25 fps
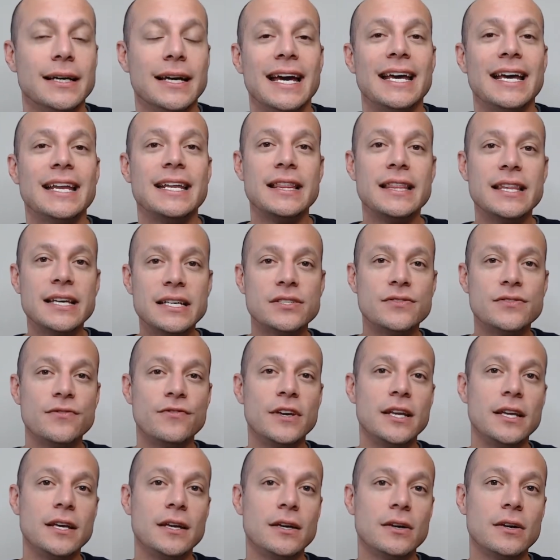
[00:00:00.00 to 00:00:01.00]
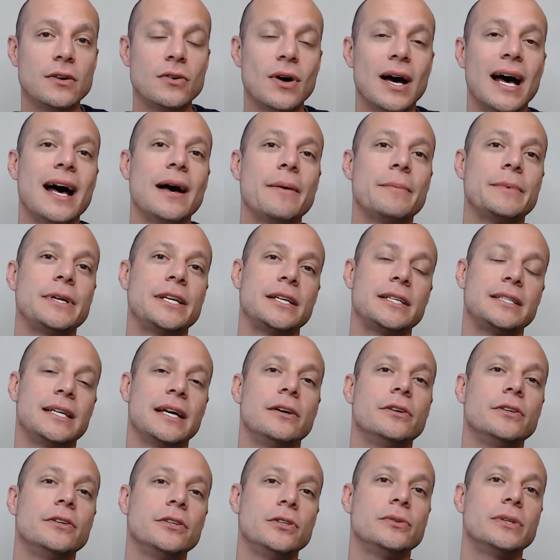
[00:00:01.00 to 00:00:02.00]
And in this video, I'm gonna
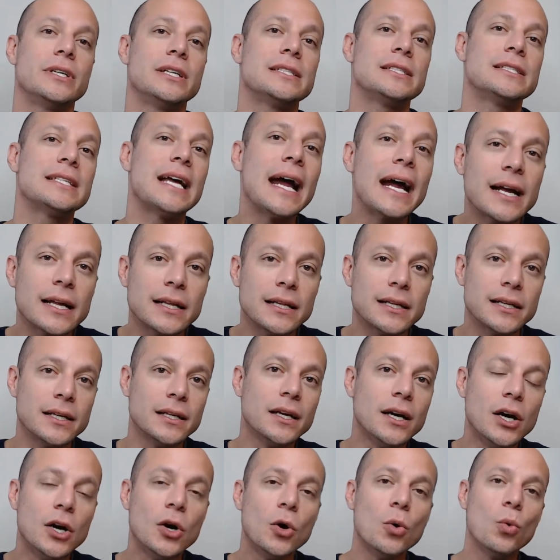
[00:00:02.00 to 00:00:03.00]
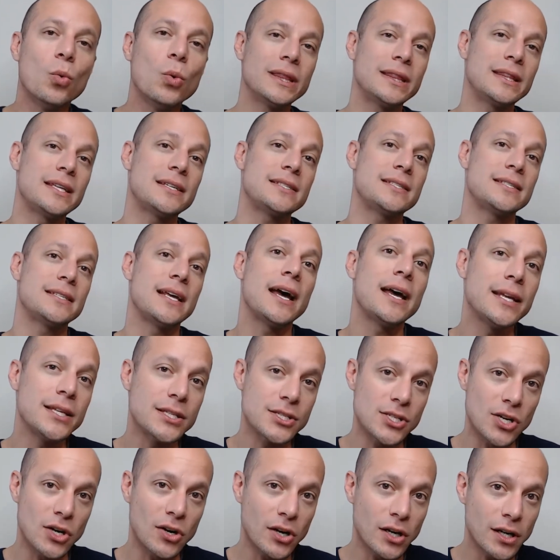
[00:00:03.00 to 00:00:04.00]
tell you exactly what the
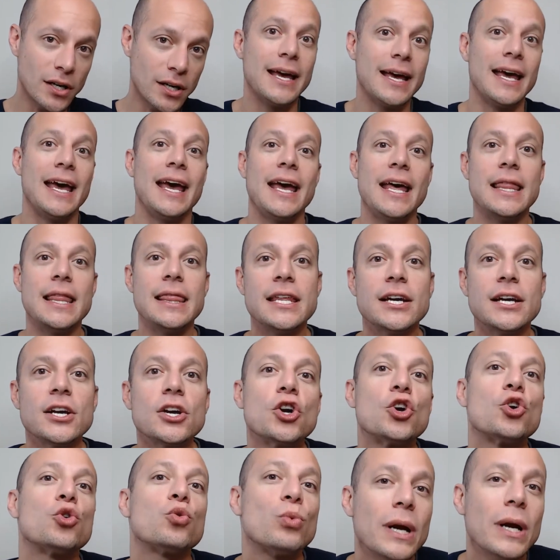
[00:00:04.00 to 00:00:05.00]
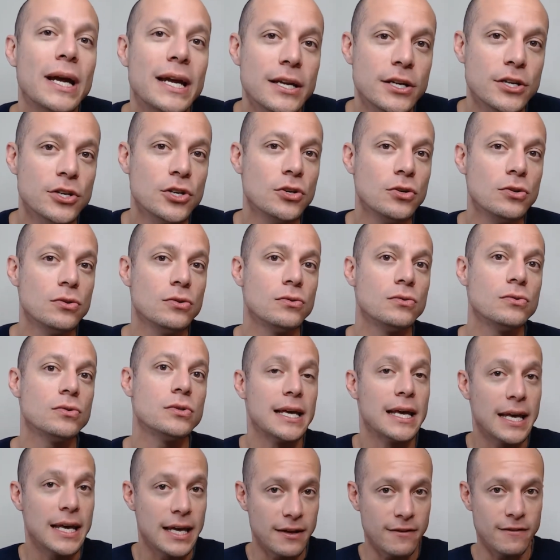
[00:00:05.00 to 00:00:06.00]
signs are, and the great
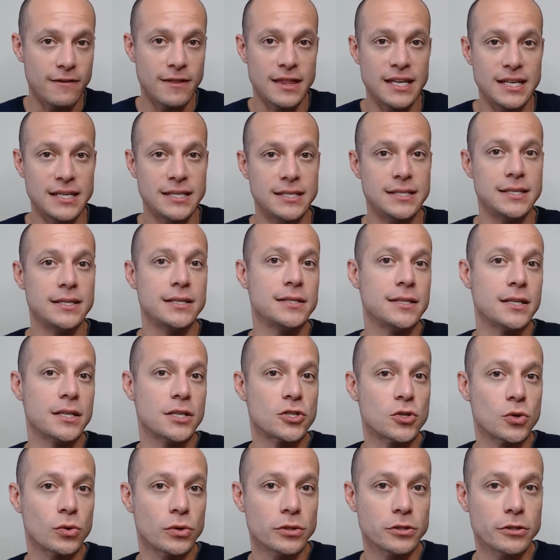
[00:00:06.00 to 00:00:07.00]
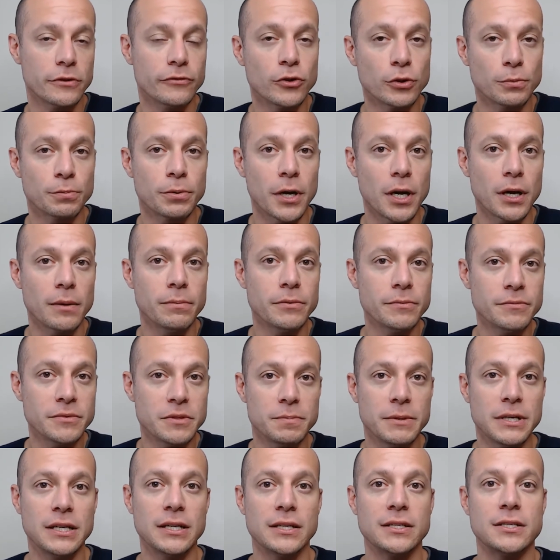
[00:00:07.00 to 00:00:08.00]
news if this is the source of your problems,
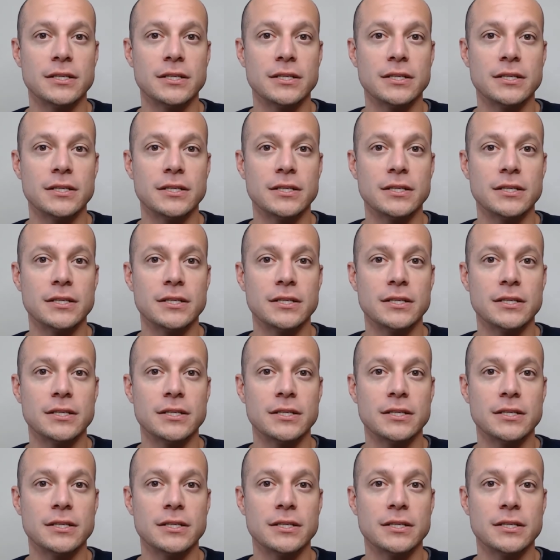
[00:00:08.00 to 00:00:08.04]
because